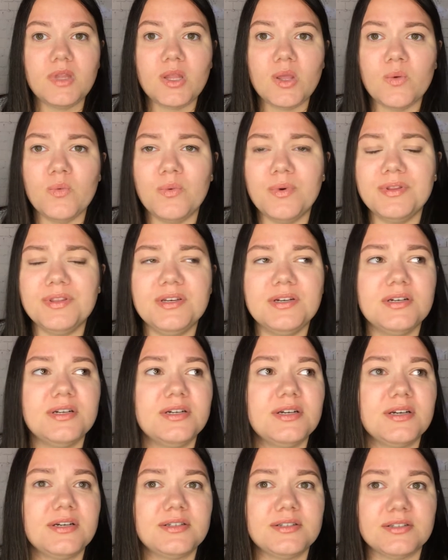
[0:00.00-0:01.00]
with
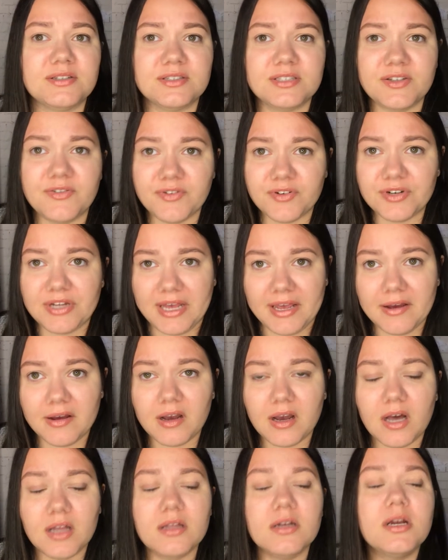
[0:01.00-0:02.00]
their different hair
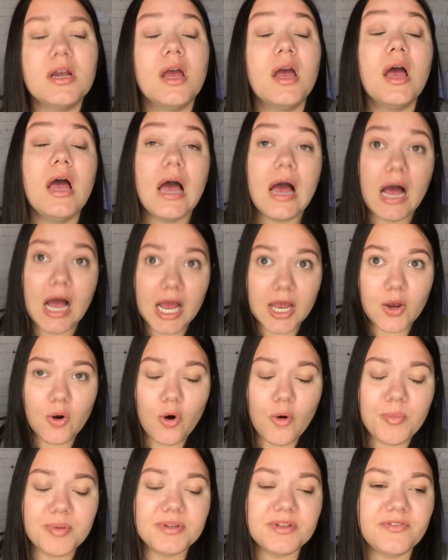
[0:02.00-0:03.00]
color. I
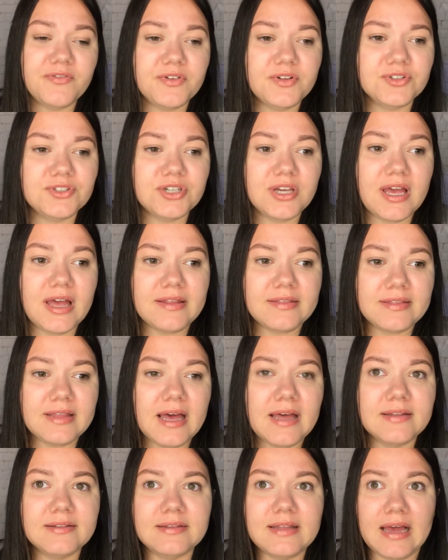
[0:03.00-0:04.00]
opened the filter and
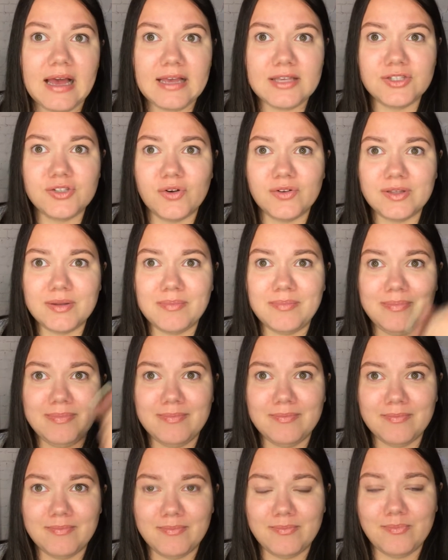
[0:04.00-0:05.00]
then I saw the
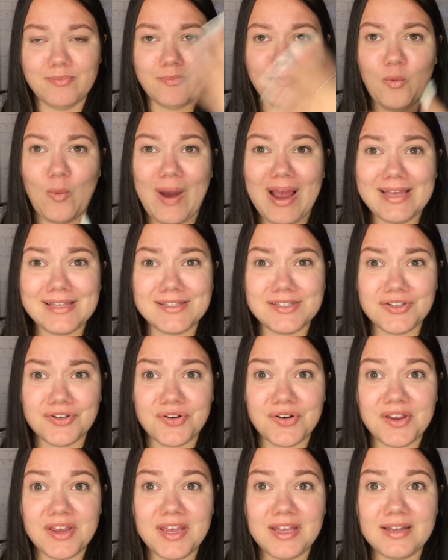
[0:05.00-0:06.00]
white
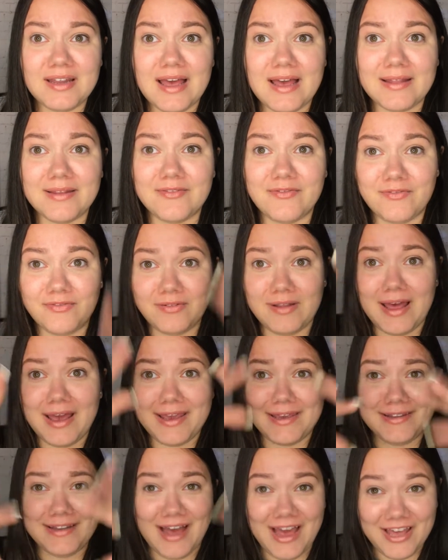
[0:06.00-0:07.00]
screen and
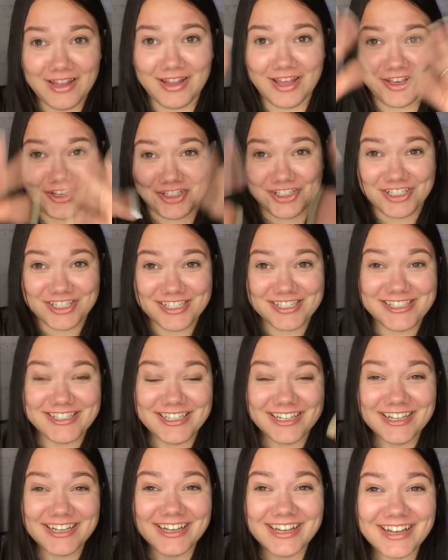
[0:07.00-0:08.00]
flying eyelashes.
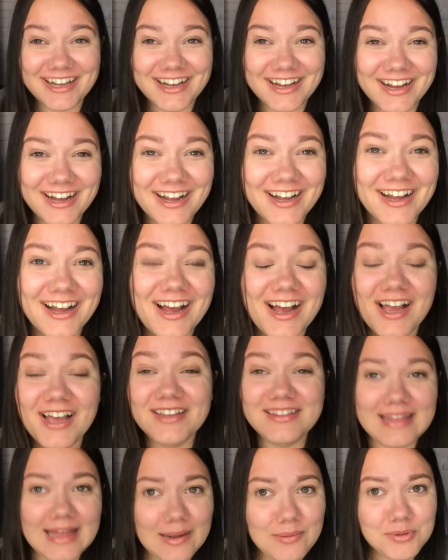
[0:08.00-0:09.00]

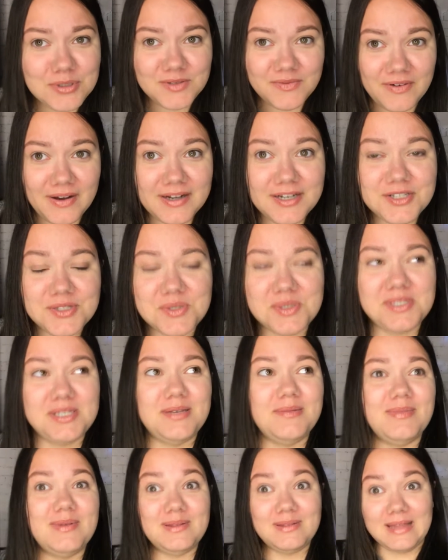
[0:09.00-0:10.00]
That was funny to
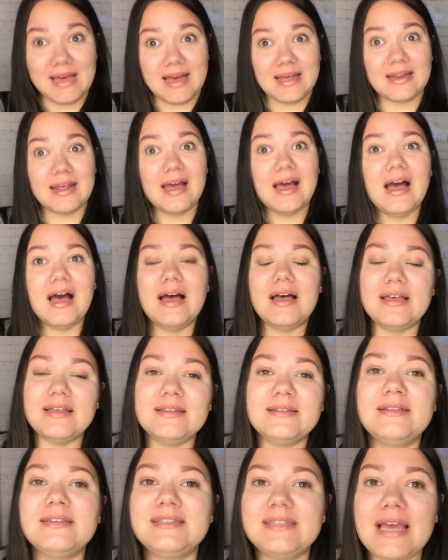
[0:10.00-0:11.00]
see. But then
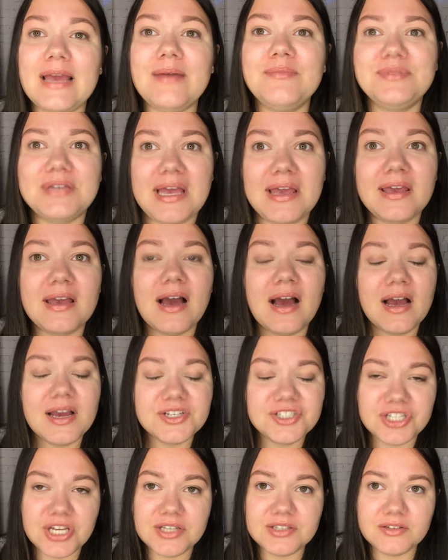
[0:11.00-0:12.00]
the same day I
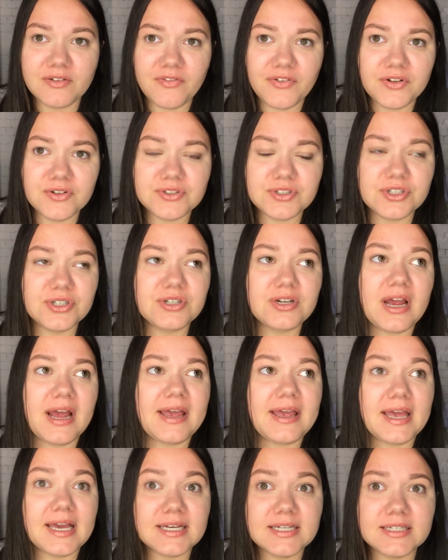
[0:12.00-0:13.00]
changed the filter, I
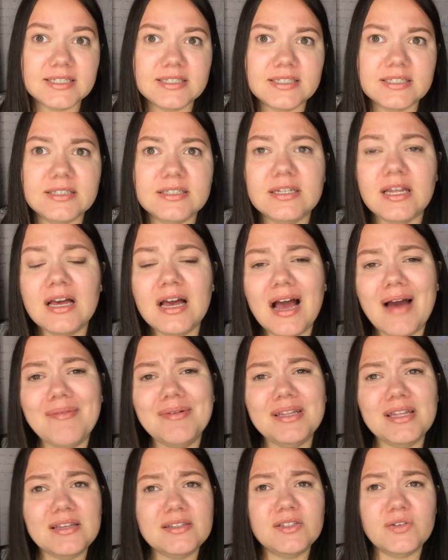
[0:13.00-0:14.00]
edited. I mean,
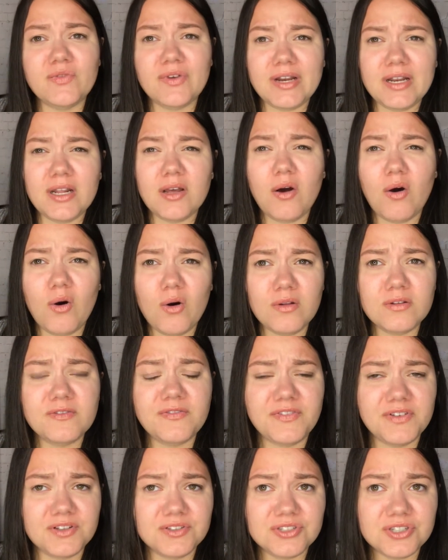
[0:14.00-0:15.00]
it's a really old
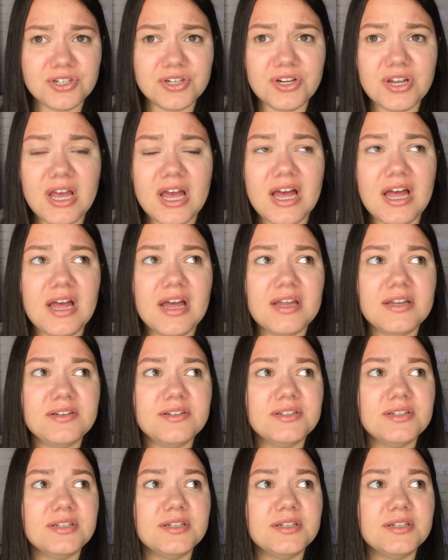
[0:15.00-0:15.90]
filter, and